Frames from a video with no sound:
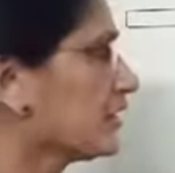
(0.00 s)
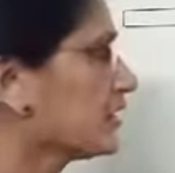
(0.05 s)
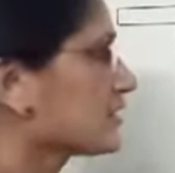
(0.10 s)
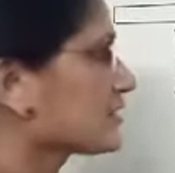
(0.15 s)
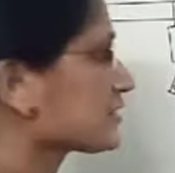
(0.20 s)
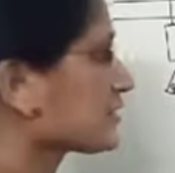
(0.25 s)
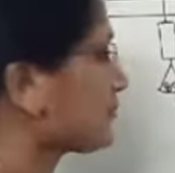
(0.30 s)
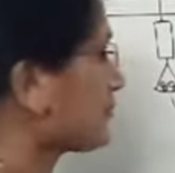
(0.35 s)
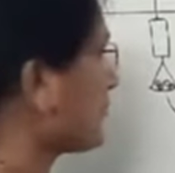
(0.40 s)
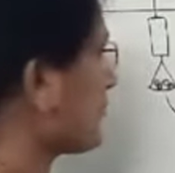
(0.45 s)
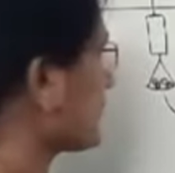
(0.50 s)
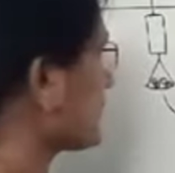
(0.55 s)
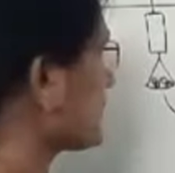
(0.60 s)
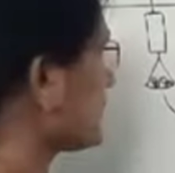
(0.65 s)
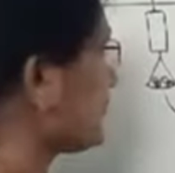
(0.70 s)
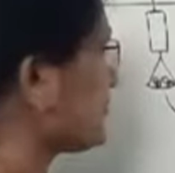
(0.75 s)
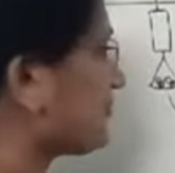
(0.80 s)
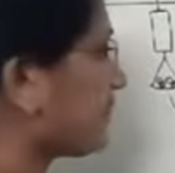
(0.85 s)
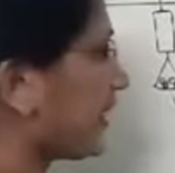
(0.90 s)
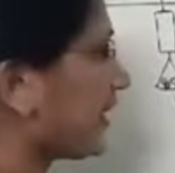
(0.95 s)
Suppose
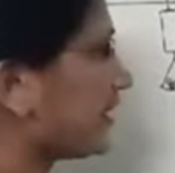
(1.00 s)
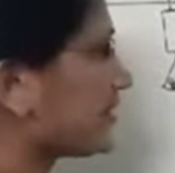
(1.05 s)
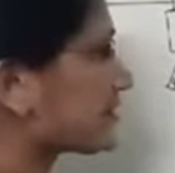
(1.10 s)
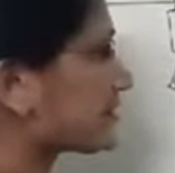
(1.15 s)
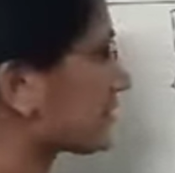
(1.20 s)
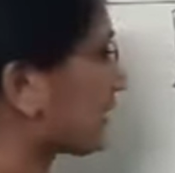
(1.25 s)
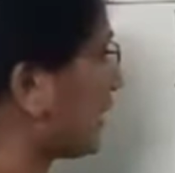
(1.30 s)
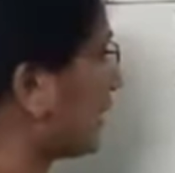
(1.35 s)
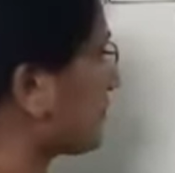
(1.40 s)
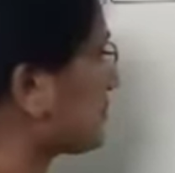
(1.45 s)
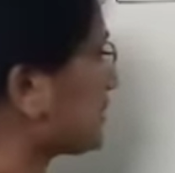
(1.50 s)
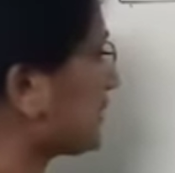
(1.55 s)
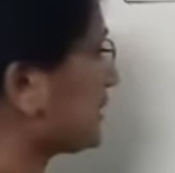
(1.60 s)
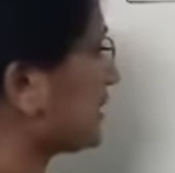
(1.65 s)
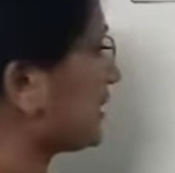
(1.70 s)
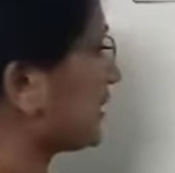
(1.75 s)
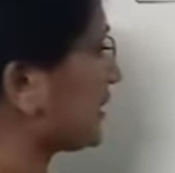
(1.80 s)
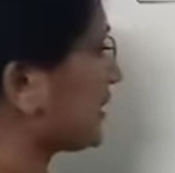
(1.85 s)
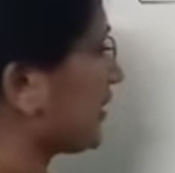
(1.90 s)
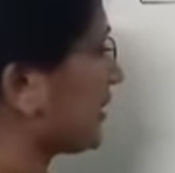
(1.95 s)
the weights kept
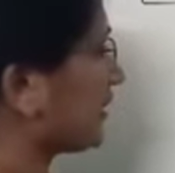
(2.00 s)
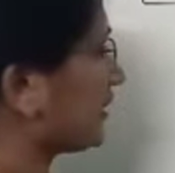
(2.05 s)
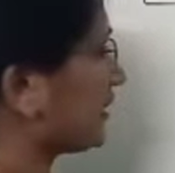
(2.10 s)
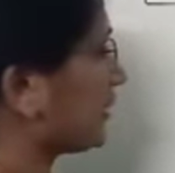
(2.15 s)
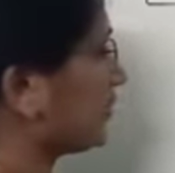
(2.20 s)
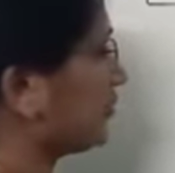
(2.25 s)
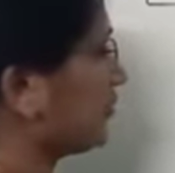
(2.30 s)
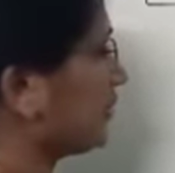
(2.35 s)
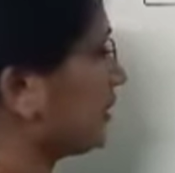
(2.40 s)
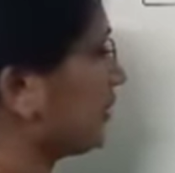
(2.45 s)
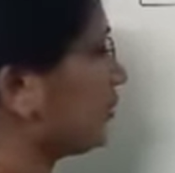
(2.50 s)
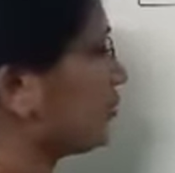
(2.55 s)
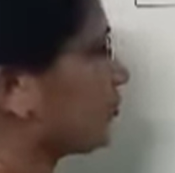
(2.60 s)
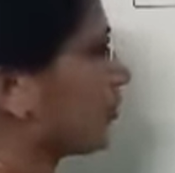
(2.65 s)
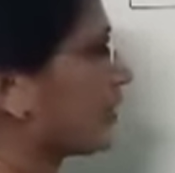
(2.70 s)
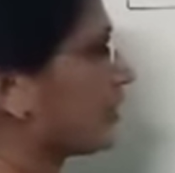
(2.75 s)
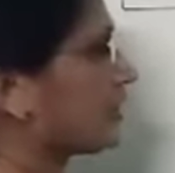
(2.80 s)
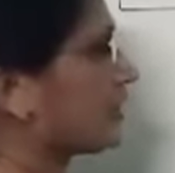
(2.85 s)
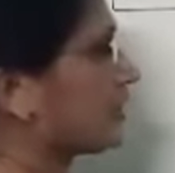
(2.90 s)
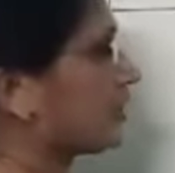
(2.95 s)
here are
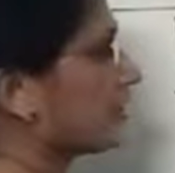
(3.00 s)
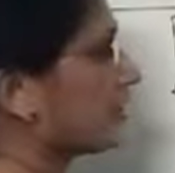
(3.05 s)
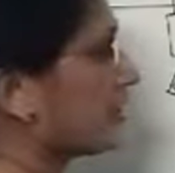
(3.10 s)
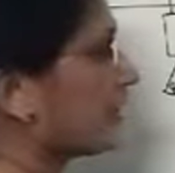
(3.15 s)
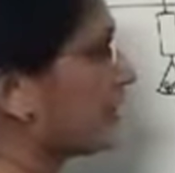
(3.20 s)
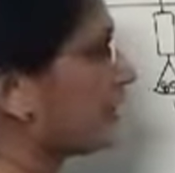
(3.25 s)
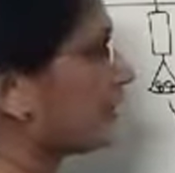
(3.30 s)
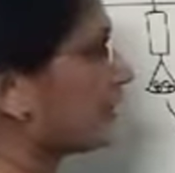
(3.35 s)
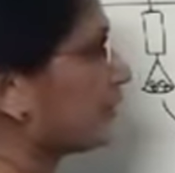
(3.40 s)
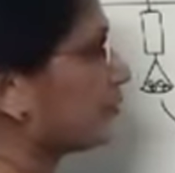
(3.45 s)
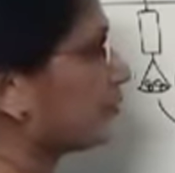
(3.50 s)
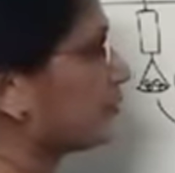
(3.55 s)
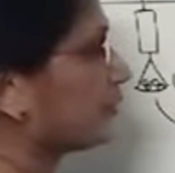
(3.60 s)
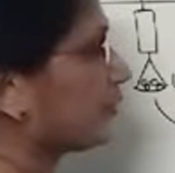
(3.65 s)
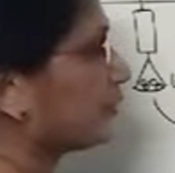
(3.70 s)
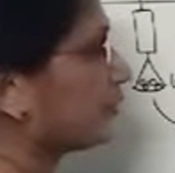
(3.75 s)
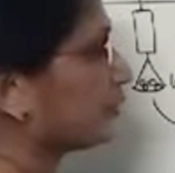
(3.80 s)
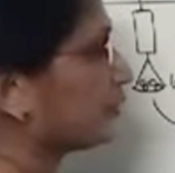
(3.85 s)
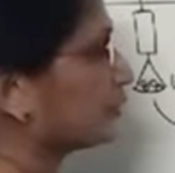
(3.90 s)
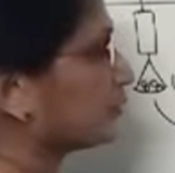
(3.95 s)
W1 and
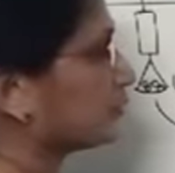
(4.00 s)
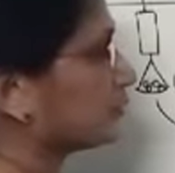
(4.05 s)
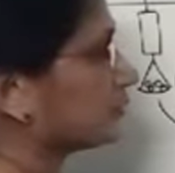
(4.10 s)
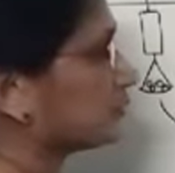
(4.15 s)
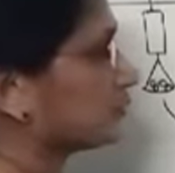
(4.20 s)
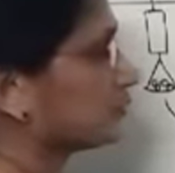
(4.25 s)
W2.